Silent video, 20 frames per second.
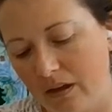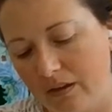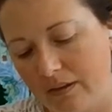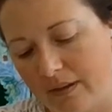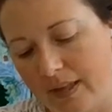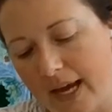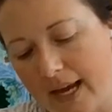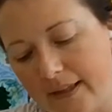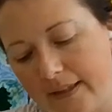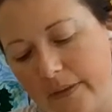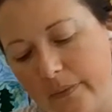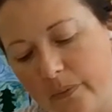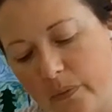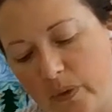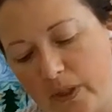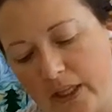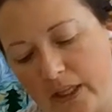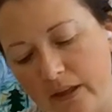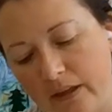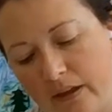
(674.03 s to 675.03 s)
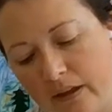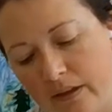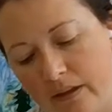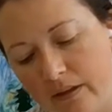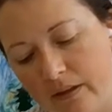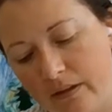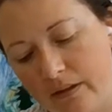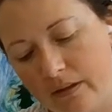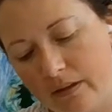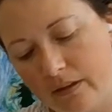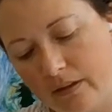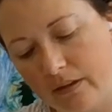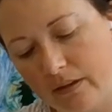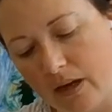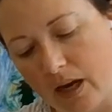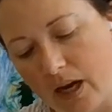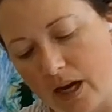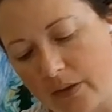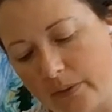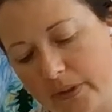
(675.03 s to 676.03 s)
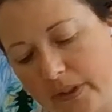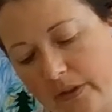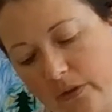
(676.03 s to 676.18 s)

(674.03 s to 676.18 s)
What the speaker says: Last week, I was